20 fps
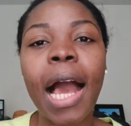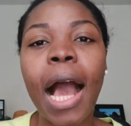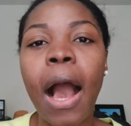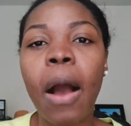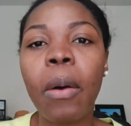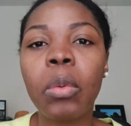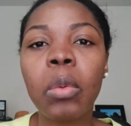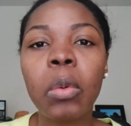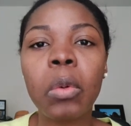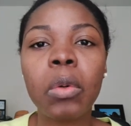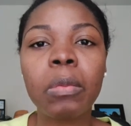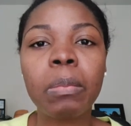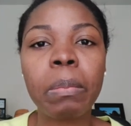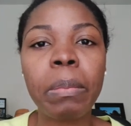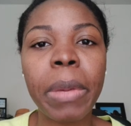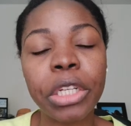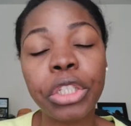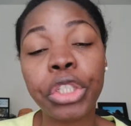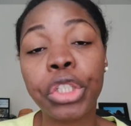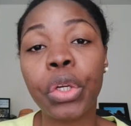I will
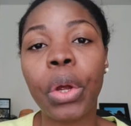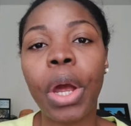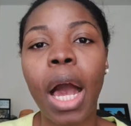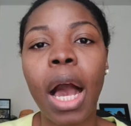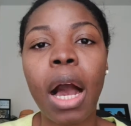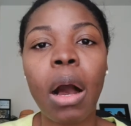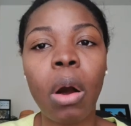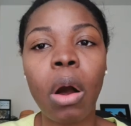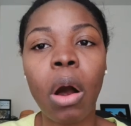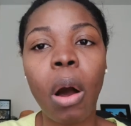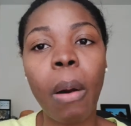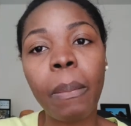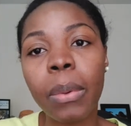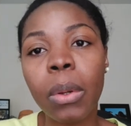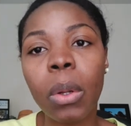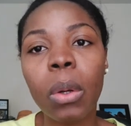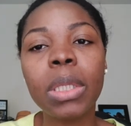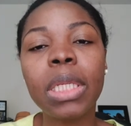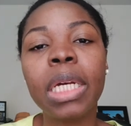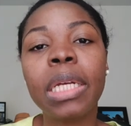make sure I'll
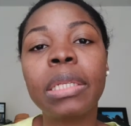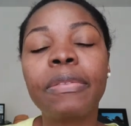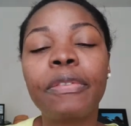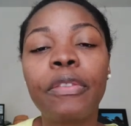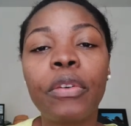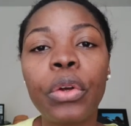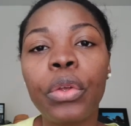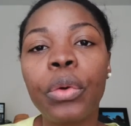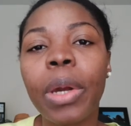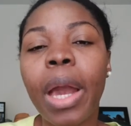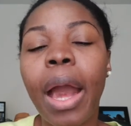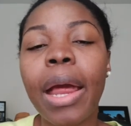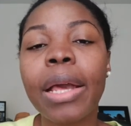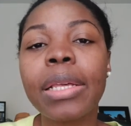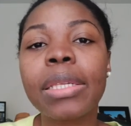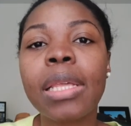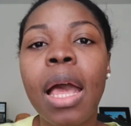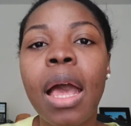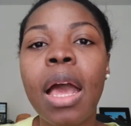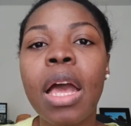upload it for you
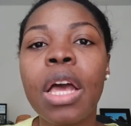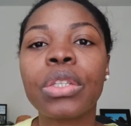guys.